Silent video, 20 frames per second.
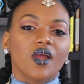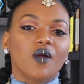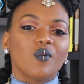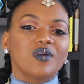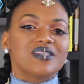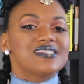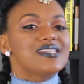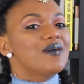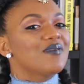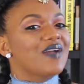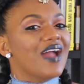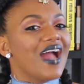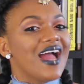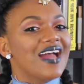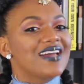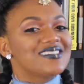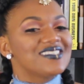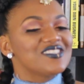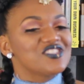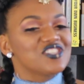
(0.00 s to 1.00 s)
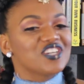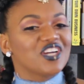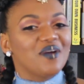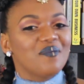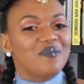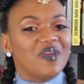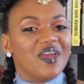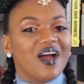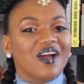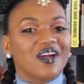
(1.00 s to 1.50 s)
What's up guys, it's your
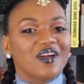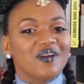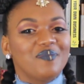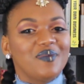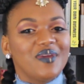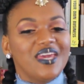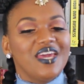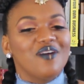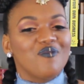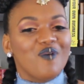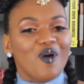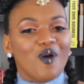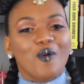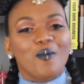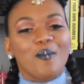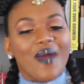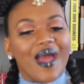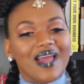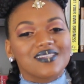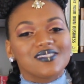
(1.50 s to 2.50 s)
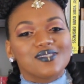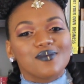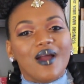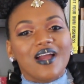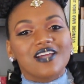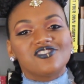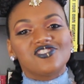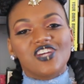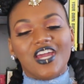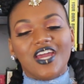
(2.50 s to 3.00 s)
girl Bianca Bee and welcome back to
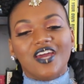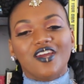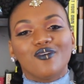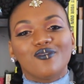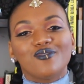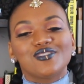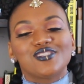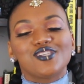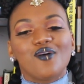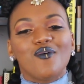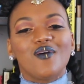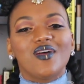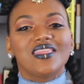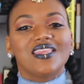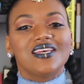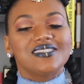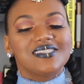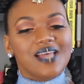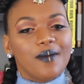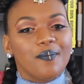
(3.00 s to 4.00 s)
my channel. So in this